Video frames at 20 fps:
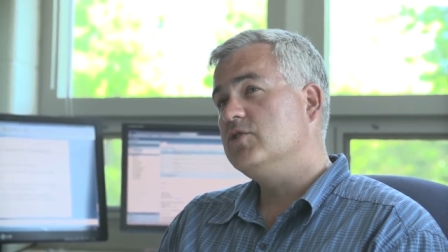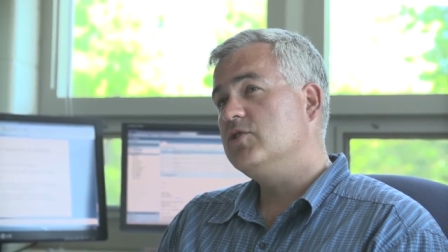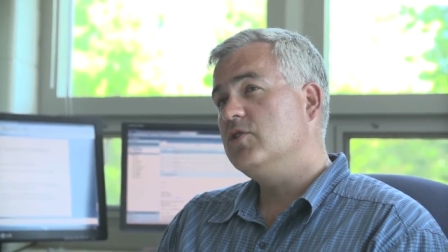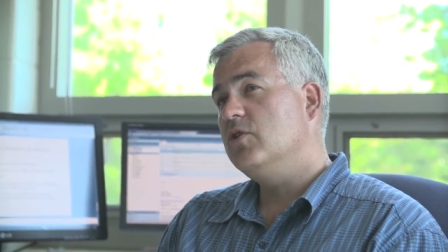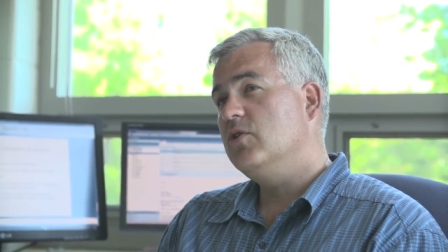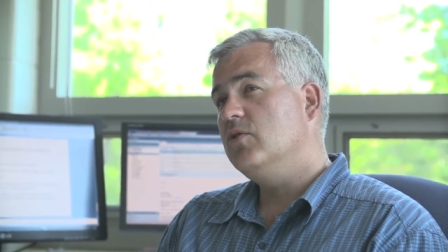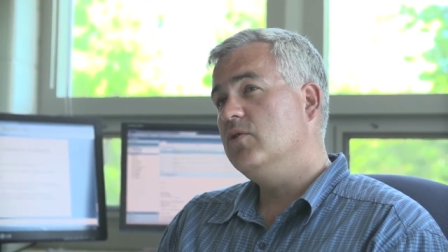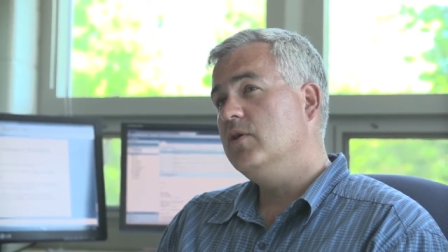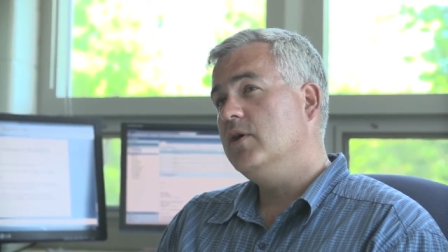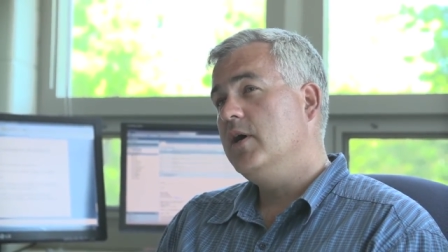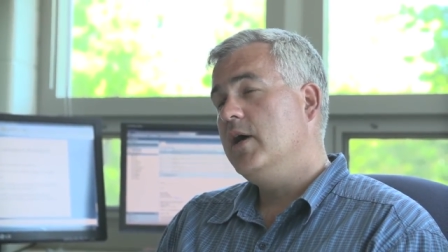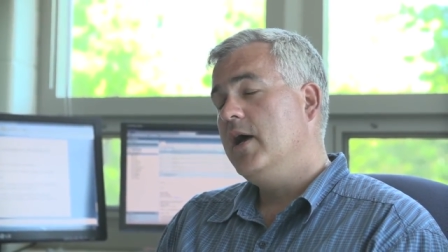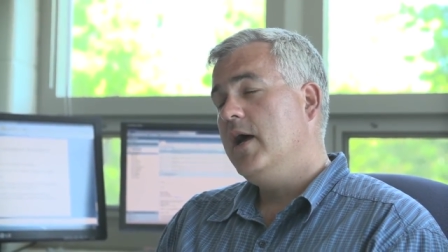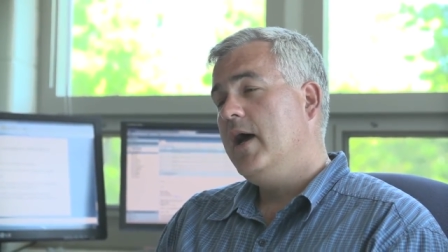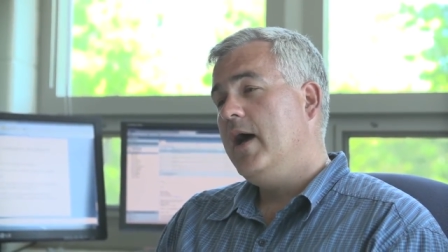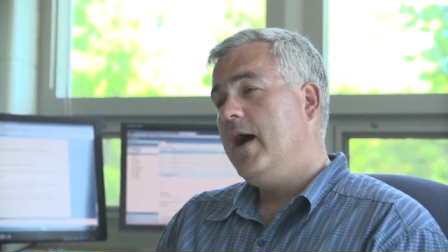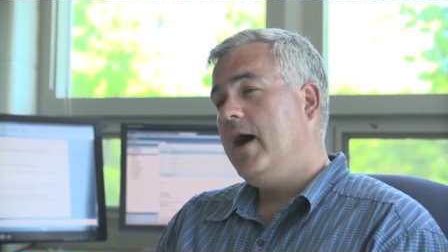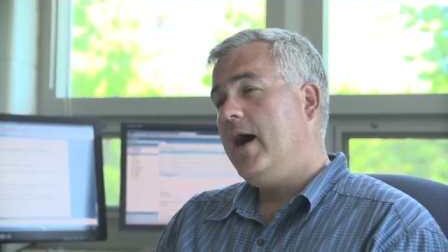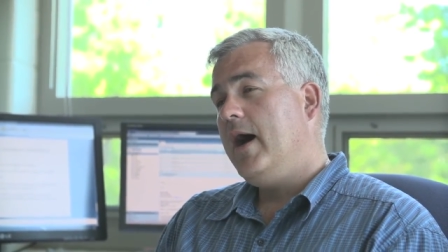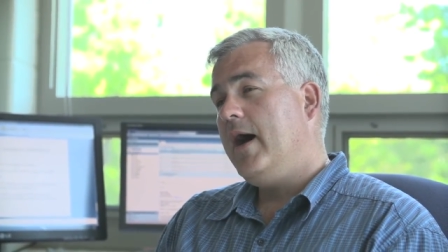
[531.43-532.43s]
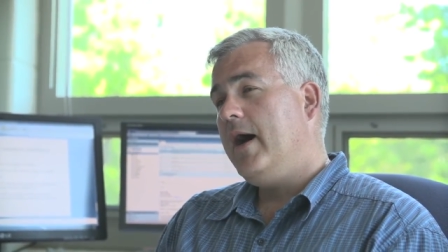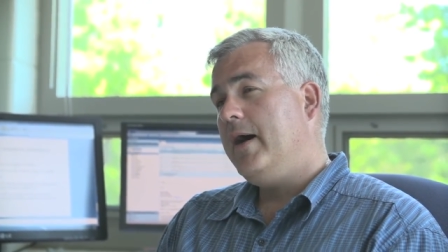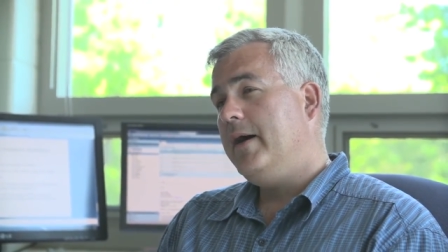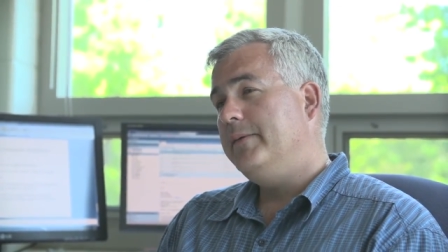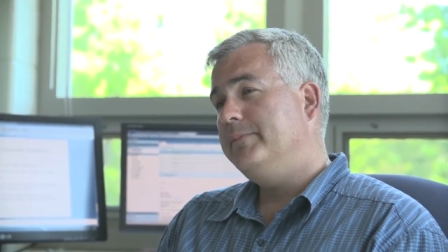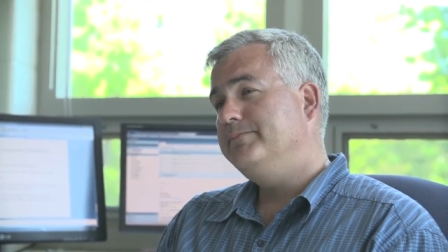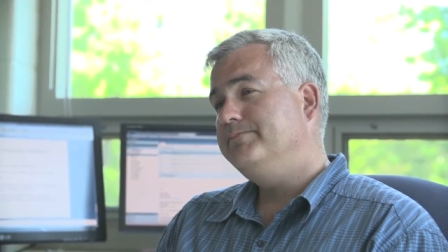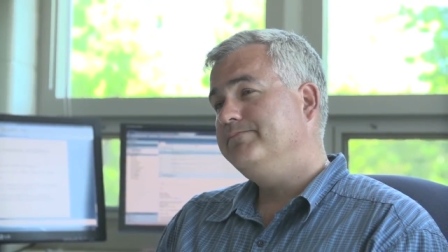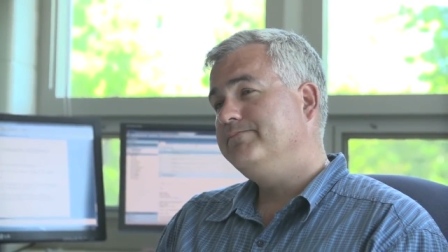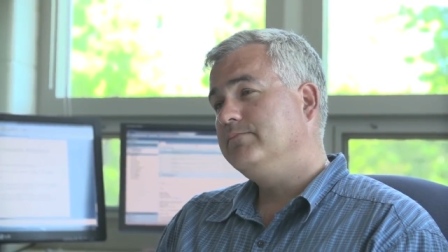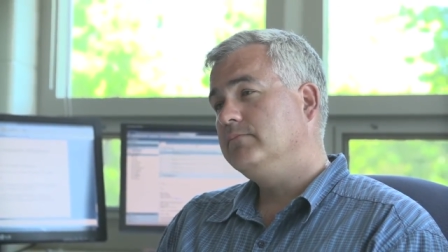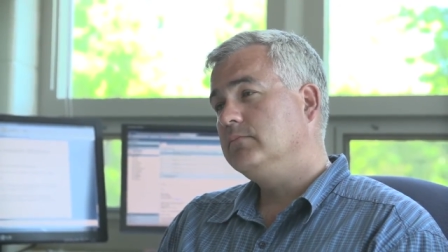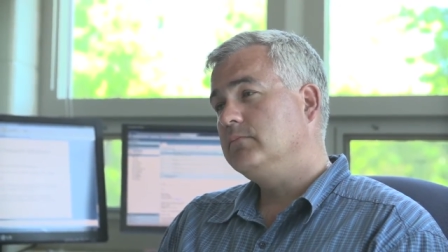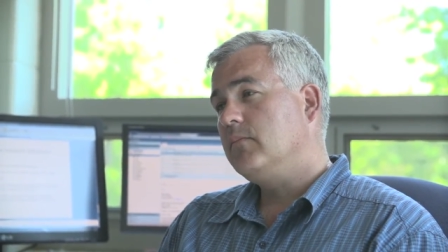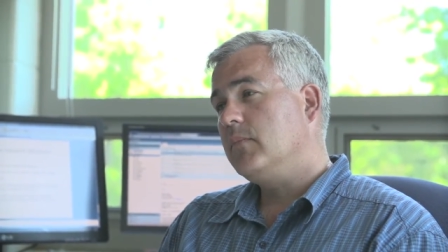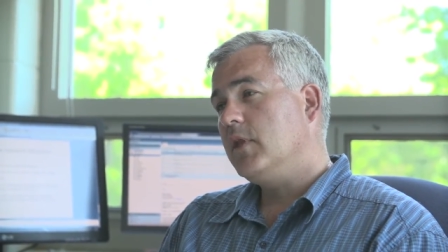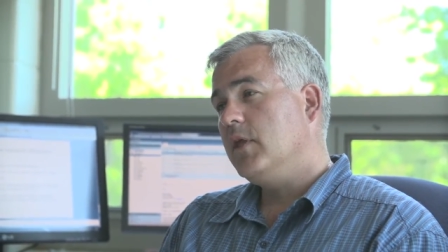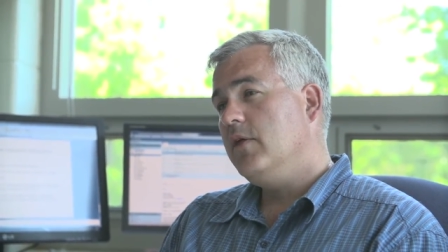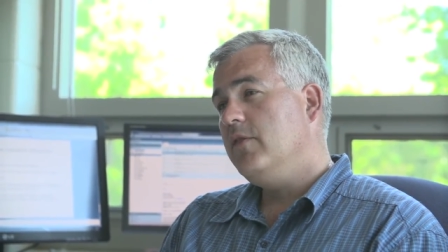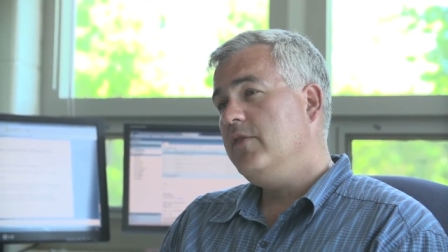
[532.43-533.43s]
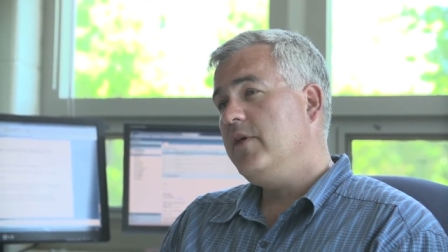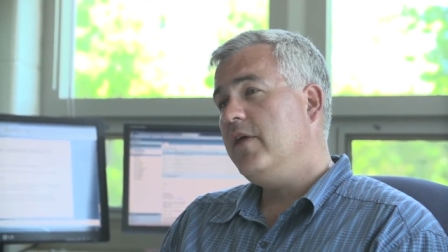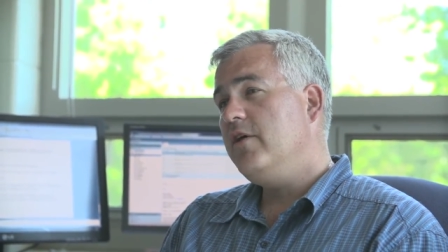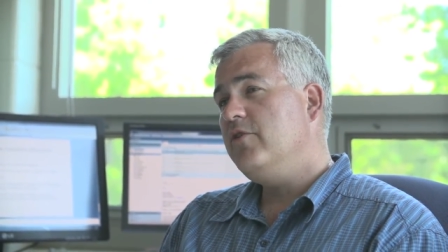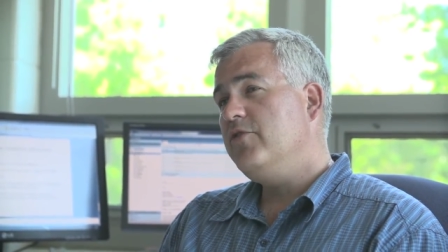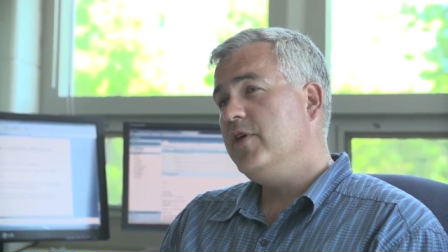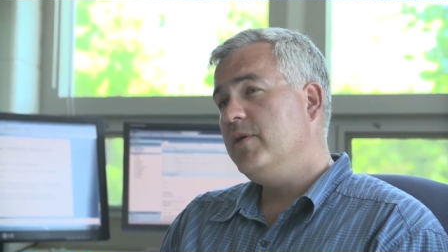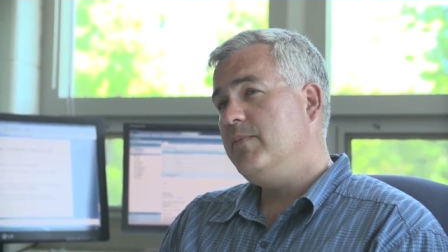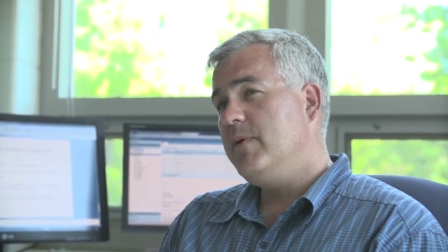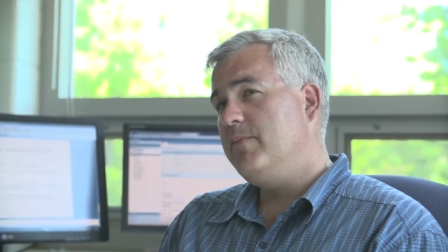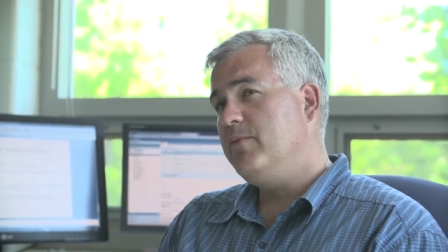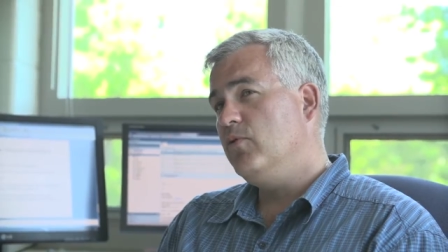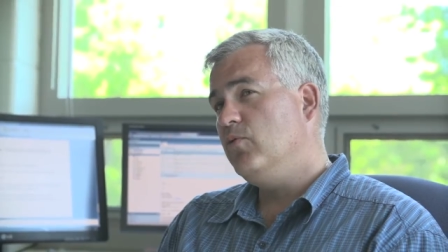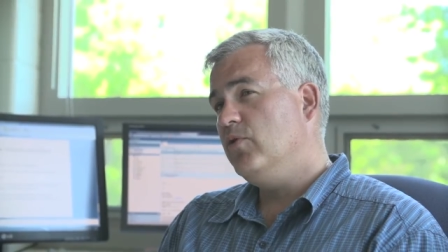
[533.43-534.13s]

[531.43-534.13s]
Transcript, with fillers: So um, the other thing people